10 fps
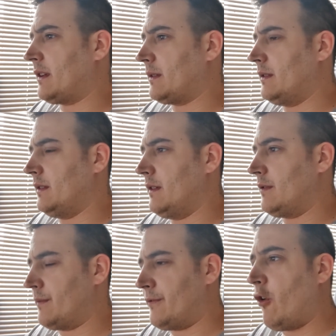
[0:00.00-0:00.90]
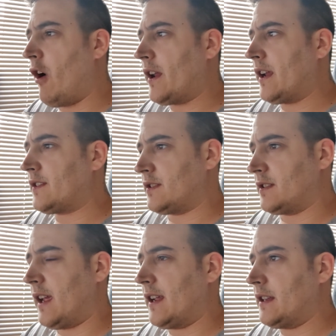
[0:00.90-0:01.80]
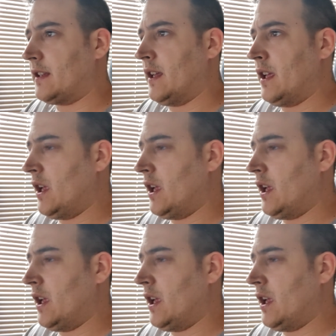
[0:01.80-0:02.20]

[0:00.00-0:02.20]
think from Friday to today,